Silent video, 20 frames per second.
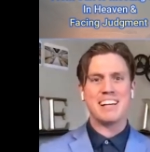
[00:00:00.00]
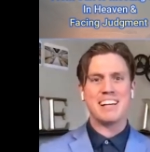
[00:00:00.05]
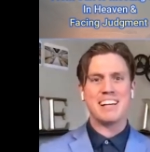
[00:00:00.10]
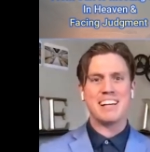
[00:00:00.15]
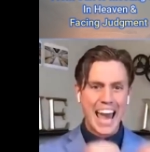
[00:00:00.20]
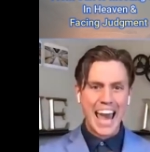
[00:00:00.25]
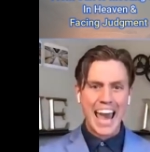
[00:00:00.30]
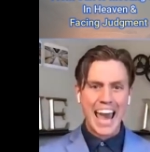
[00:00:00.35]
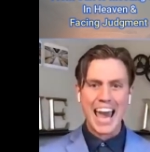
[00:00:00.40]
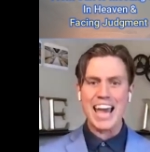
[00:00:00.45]
the
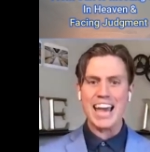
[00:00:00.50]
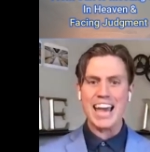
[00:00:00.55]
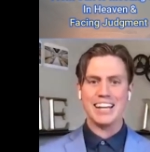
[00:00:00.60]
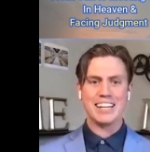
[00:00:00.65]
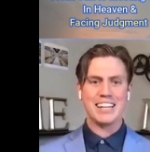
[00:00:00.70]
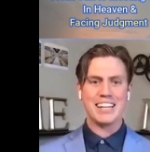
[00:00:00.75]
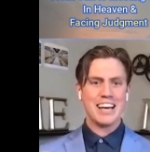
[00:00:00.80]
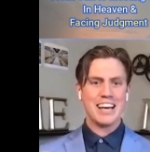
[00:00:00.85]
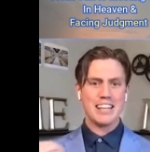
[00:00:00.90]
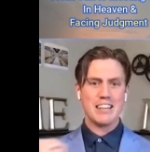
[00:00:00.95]
hate,
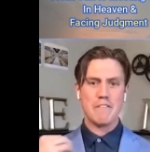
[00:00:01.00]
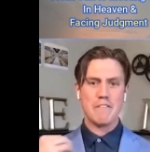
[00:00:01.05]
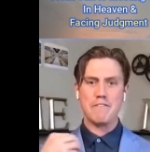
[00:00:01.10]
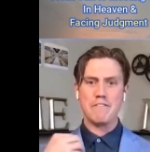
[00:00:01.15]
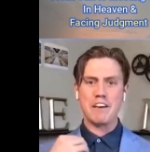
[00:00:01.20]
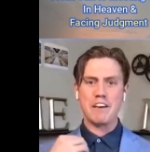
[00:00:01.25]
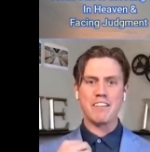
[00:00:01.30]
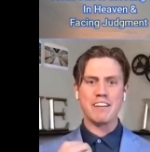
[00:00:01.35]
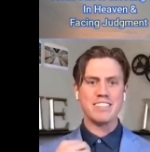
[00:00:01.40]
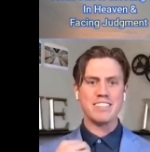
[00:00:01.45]
the
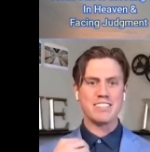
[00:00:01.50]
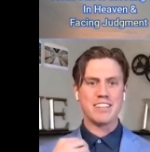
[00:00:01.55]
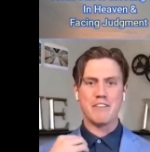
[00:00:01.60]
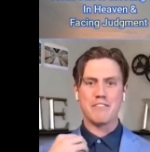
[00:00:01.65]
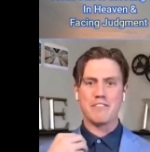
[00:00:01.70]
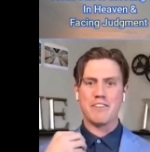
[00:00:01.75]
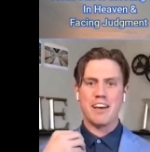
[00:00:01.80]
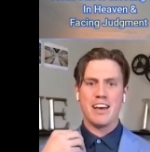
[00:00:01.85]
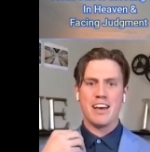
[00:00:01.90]
feelings of